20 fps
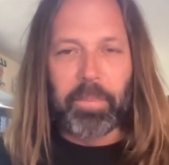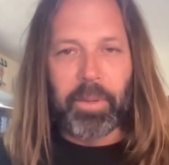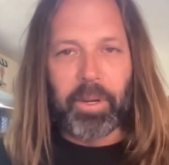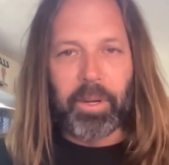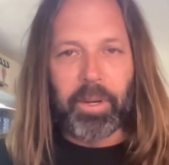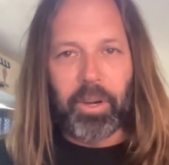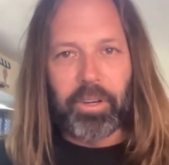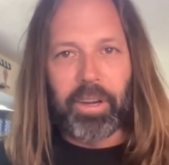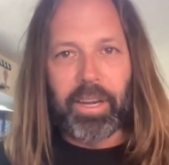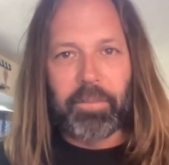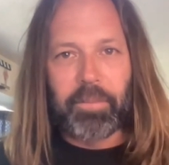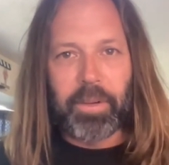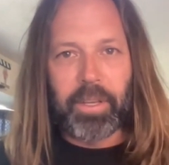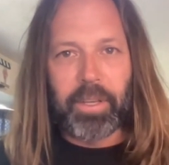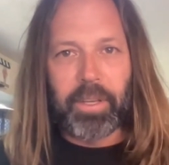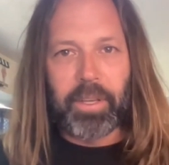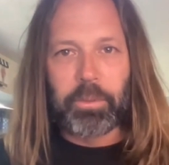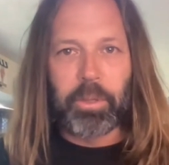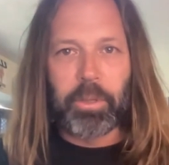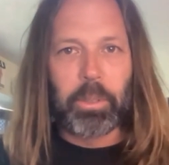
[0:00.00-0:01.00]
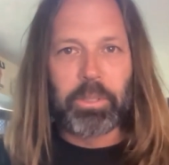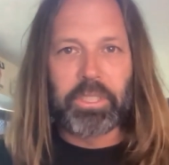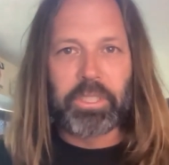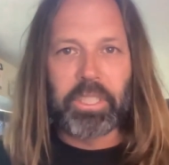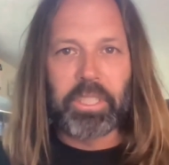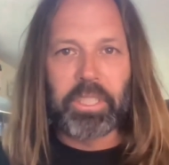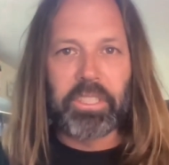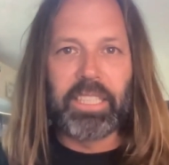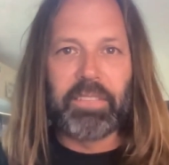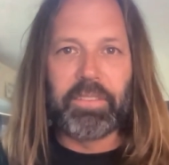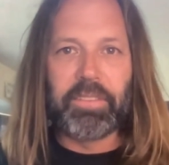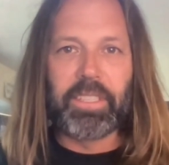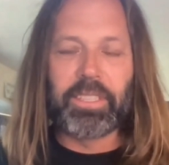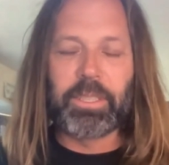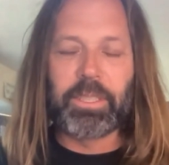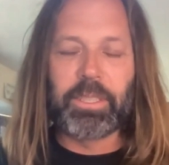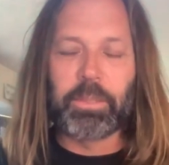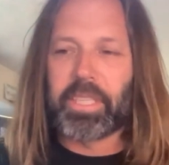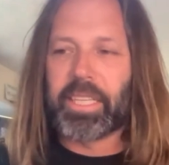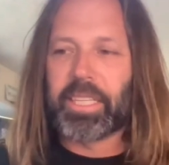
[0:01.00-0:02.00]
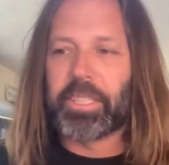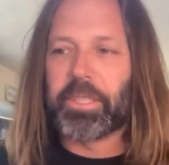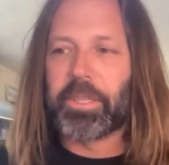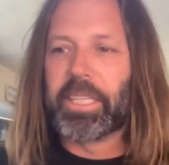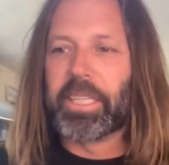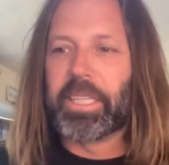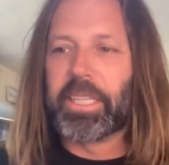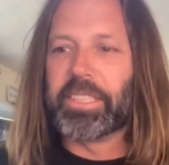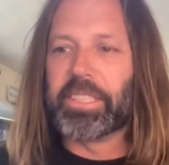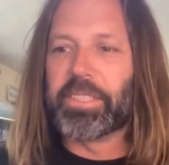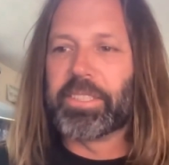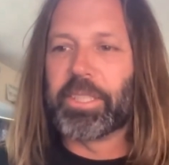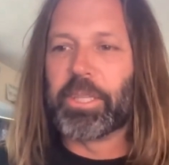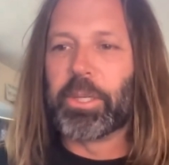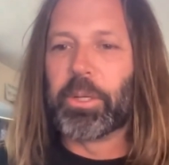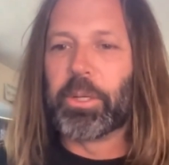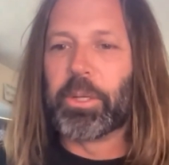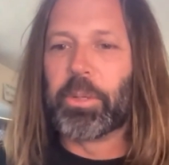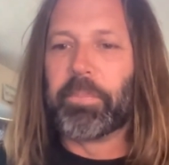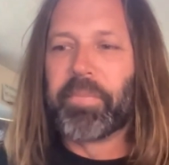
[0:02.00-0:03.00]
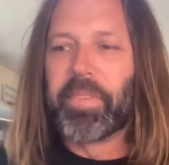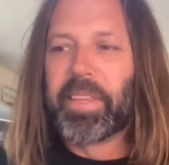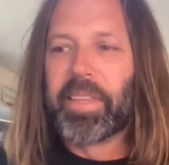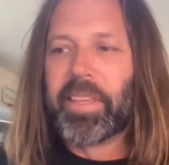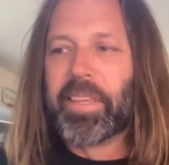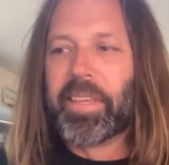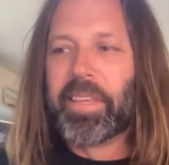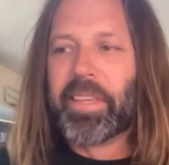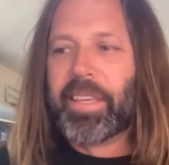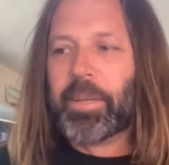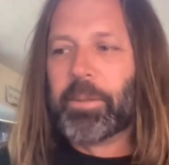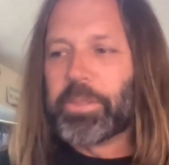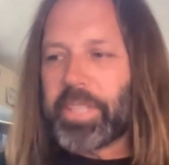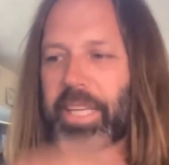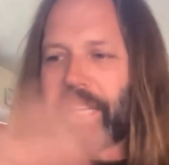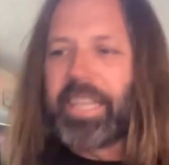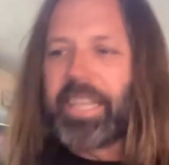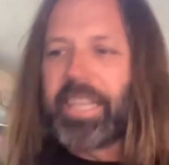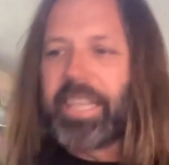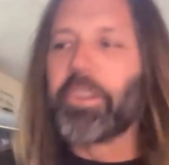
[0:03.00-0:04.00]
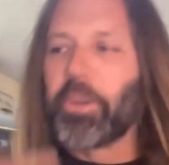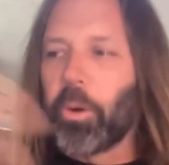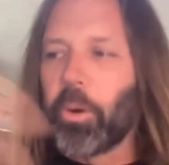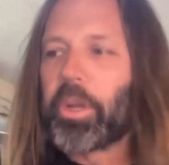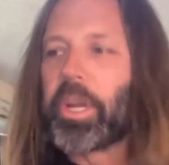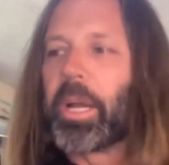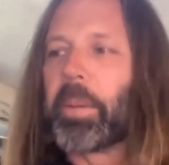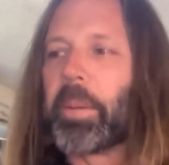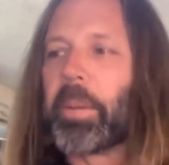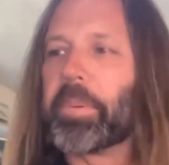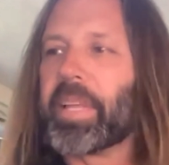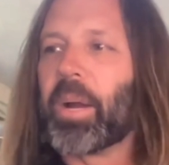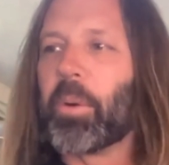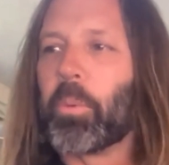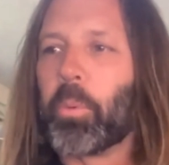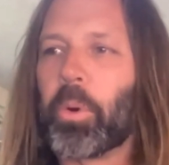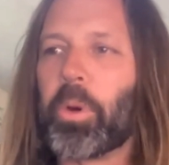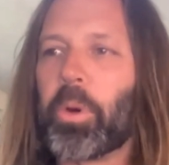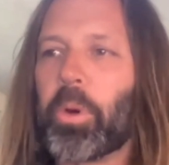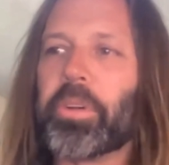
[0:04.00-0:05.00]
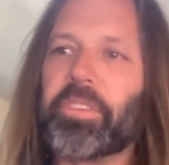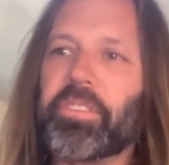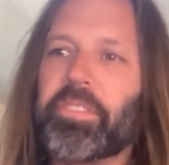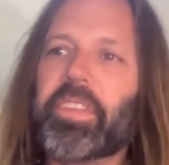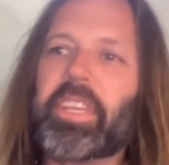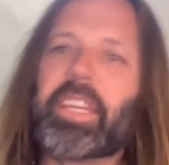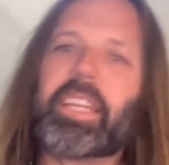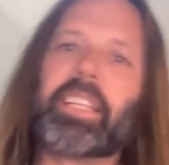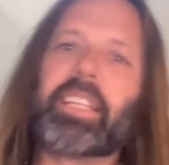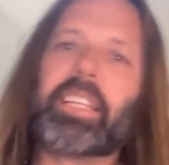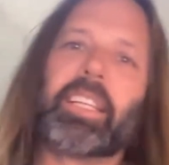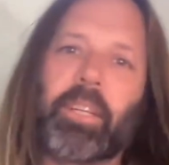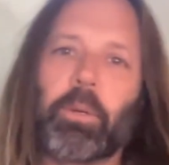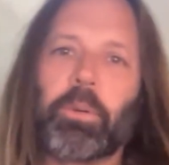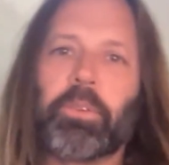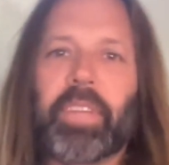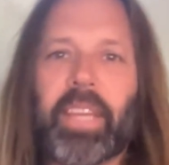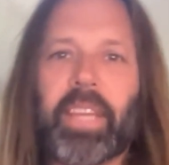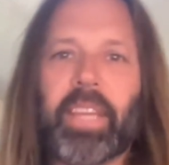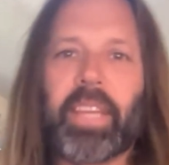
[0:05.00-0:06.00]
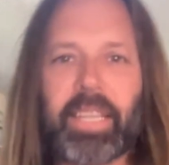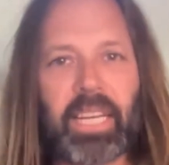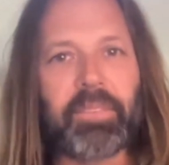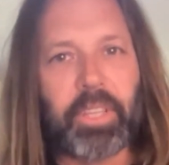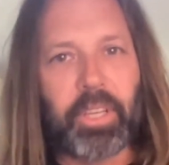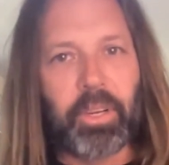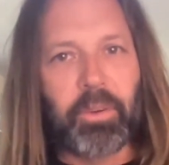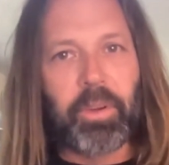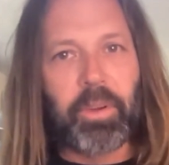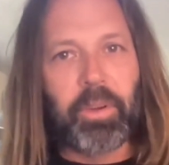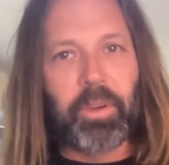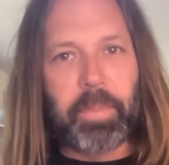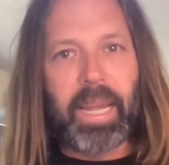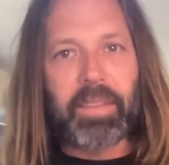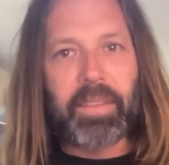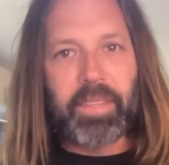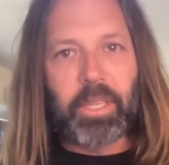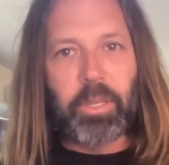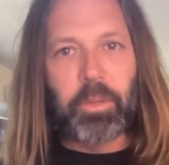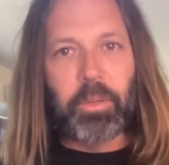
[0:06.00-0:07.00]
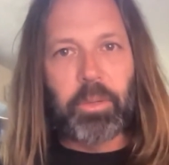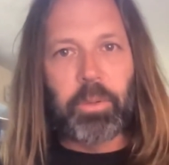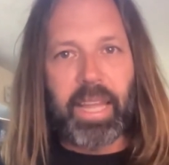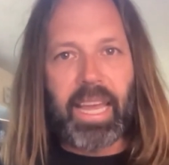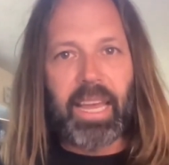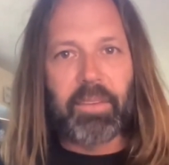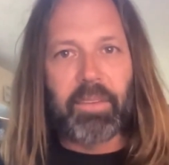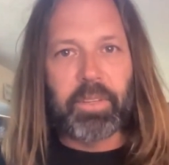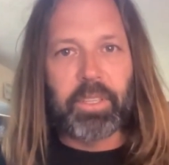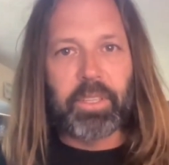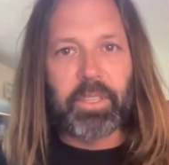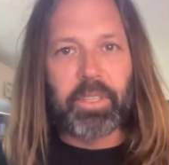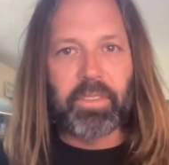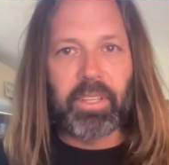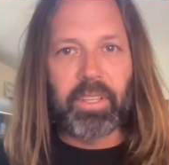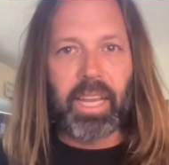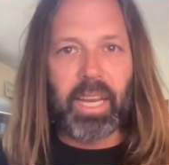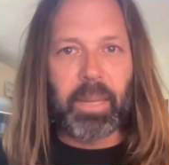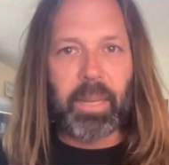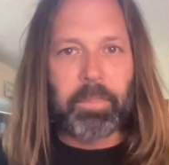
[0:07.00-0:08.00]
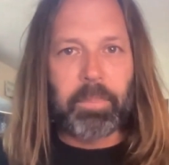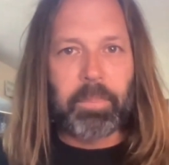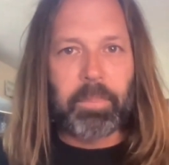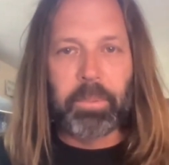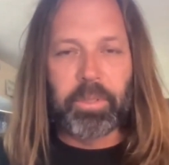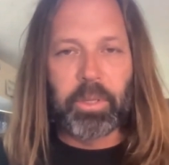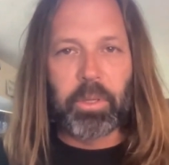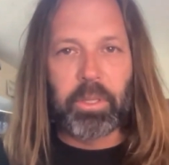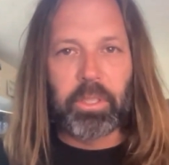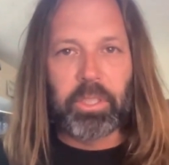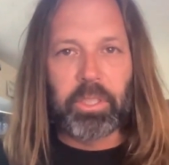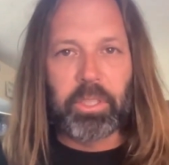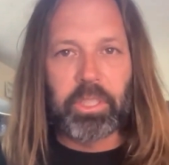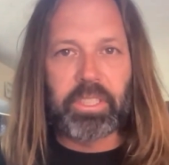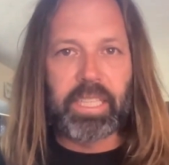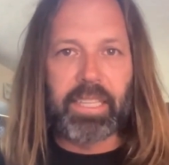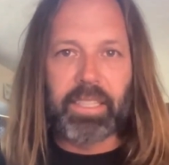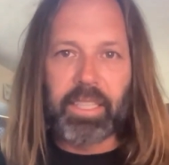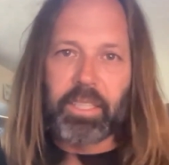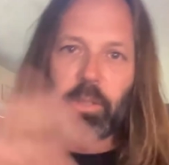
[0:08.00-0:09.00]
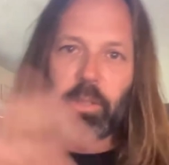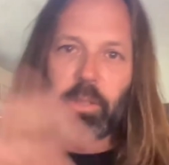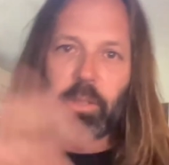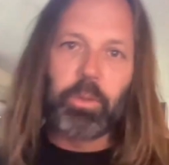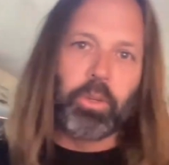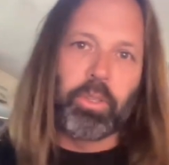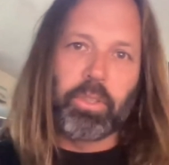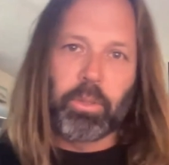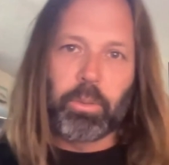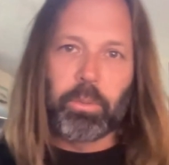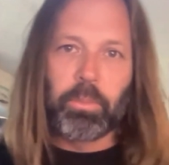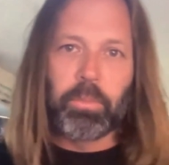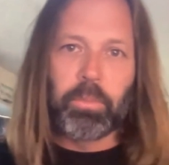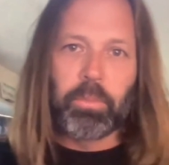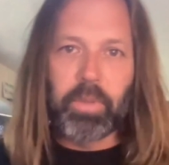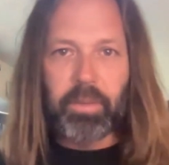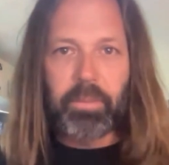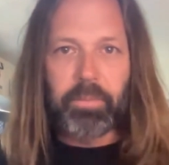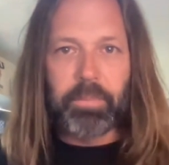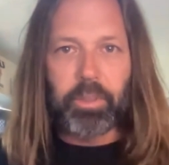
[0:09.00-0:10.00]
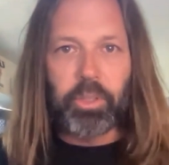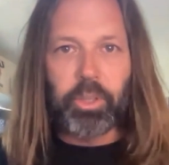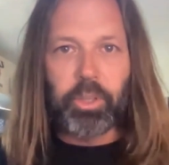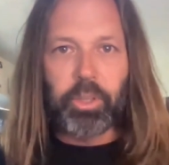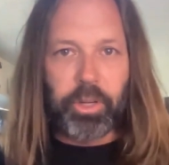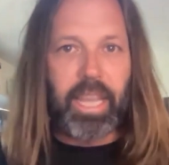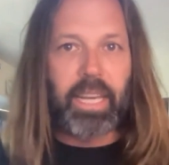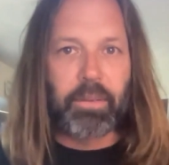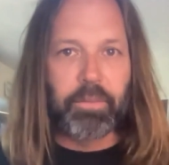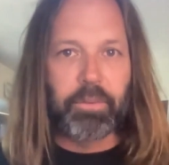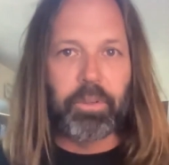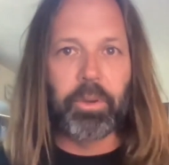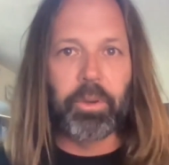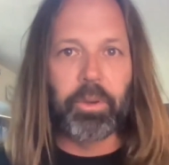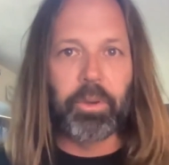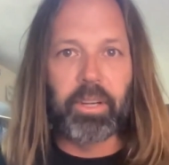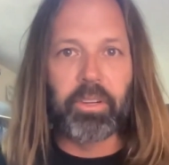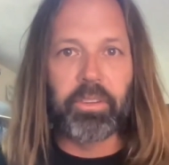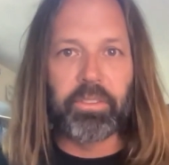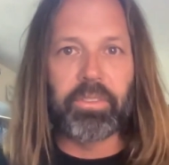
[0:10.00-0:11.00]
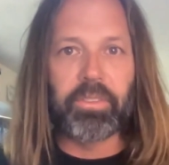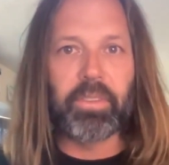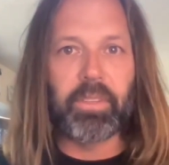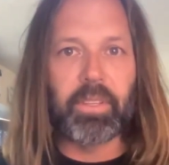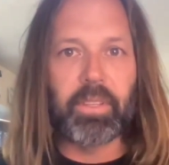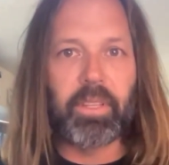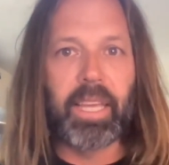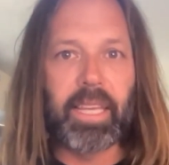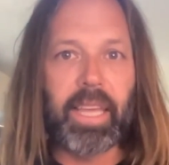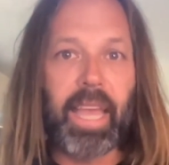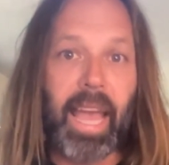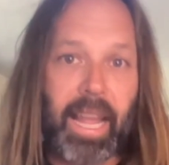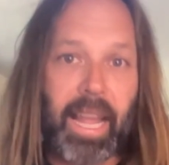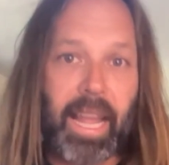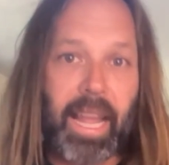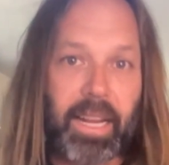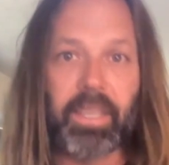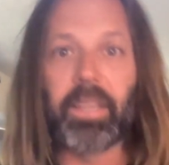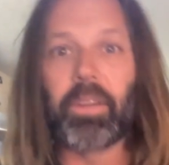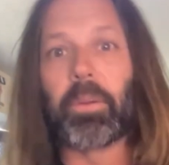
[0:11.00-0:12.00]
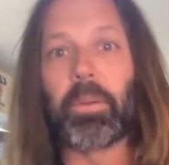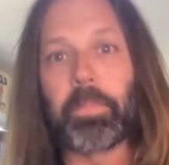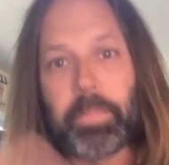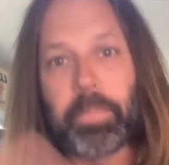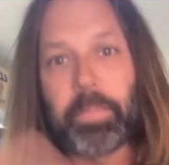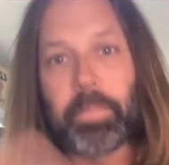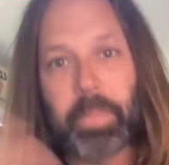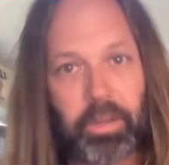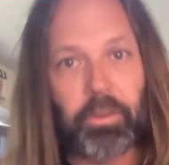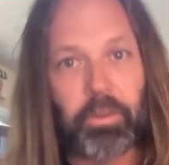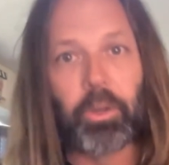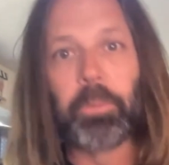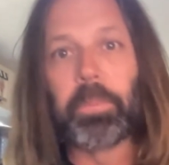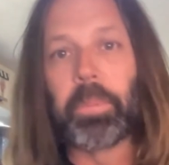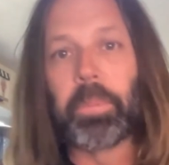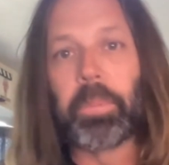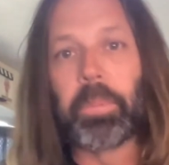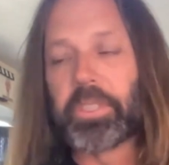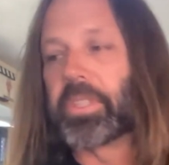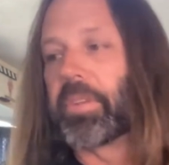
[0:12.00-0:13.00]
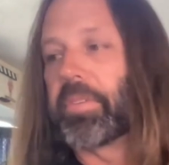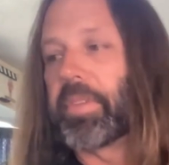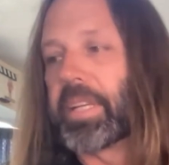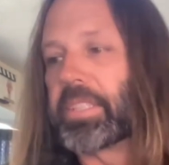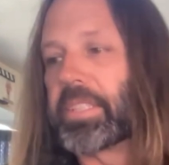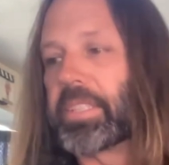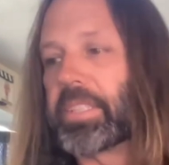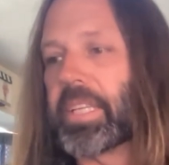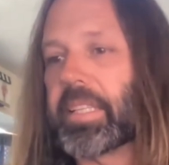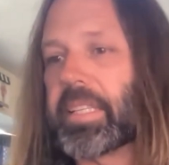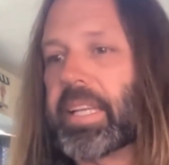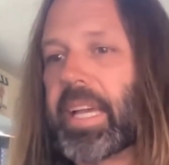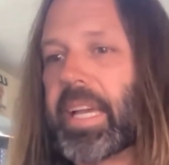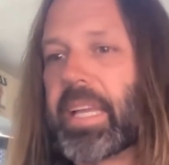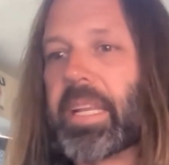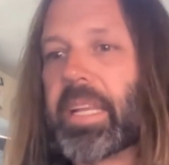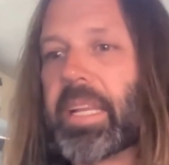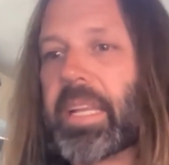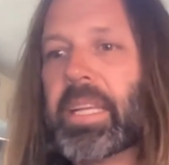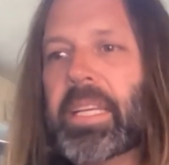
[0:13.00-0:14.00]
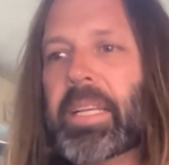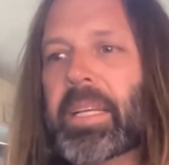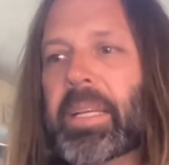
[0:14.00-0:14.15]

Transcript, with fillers: But our grandfather was always on TV, so it was kind of crazy. So it was kind of neat growing up in that world and seeing that there was that kind of a career path that you could have because a lot of people don't understand that you could do uh, creative careers like acting or being a crew person or things like that.